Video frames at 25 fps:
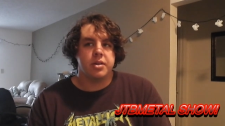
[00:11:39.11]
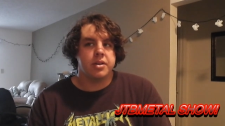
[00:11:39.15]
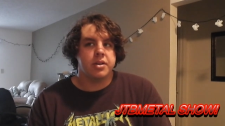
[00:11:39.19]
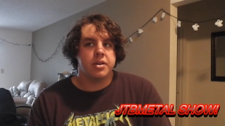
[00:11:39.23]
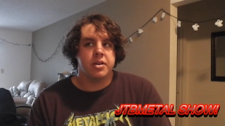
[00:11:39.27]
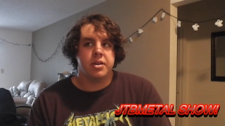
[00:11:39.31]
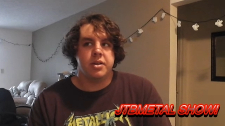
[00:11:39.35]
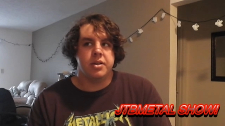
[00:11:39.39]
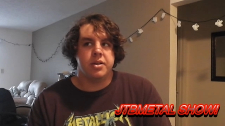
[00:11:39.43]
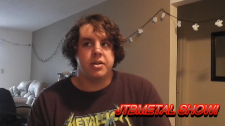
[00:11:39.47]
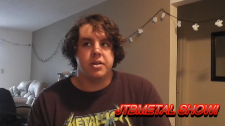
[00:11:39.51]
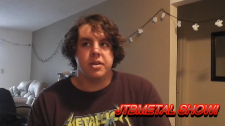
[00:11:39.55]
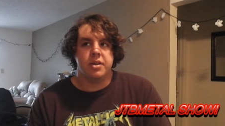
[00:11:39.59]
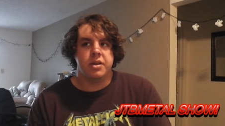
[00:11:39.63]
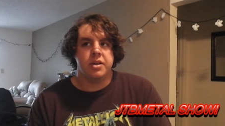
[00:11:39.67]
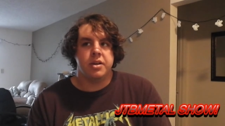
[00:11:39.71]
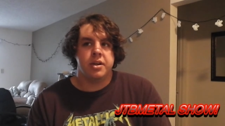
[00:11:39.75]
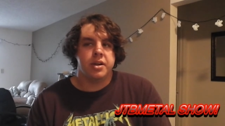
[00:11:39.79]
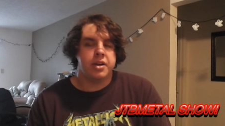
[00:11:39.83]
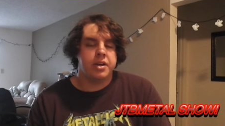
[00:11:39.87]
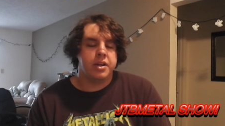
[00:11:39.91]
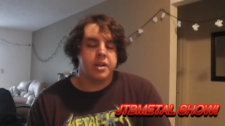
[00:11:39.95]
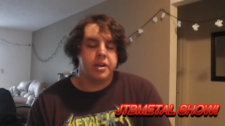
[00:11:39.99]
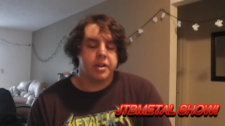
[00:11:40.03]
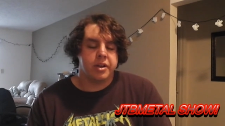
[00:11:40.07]
and
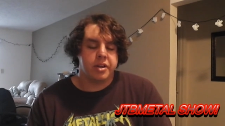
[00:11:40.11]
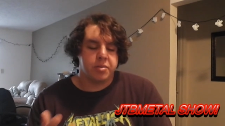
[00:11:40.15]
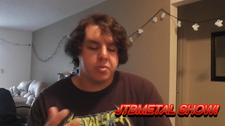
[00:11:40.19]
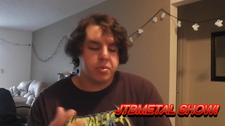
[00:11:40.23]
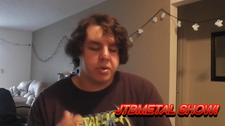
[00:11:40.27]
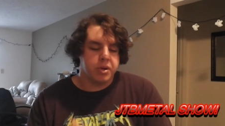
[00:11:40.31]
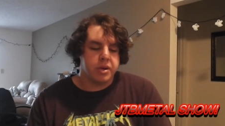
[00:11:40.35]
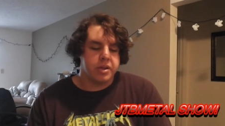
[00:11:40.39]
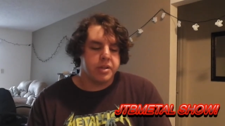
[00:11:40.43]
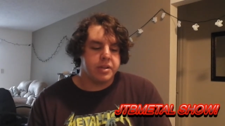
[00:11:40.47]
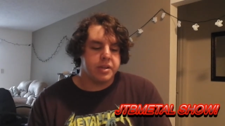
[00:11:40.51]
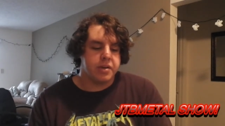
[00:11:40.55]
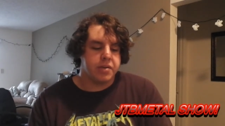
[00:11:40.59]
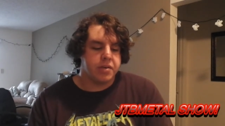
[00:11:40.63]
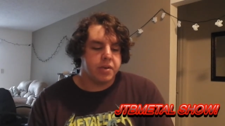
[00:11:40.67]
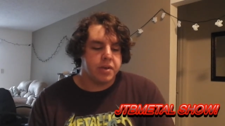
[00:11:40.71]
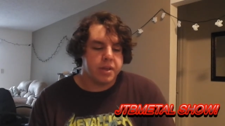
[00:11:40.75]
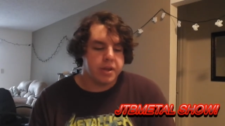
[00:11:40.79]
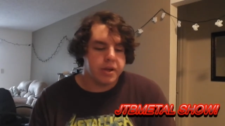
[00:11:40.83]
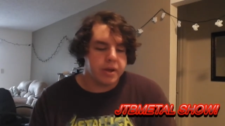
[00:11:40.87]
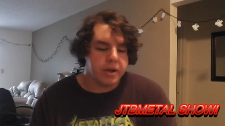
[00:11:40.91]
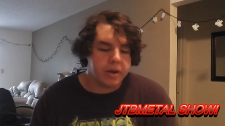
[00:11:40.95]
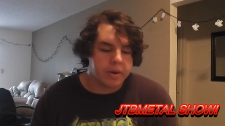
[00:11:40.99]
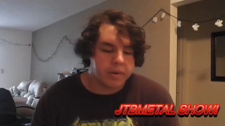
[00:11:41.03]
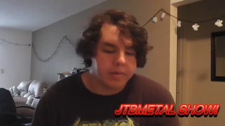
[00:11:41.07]
and it explains
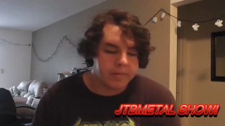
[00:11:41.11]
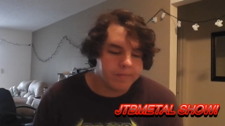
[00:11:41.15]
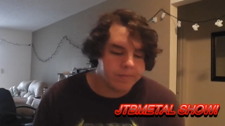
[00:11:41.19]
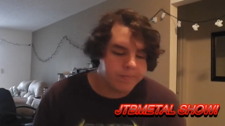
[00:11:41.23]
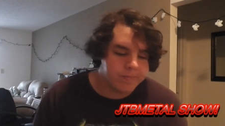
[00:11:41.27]
everything.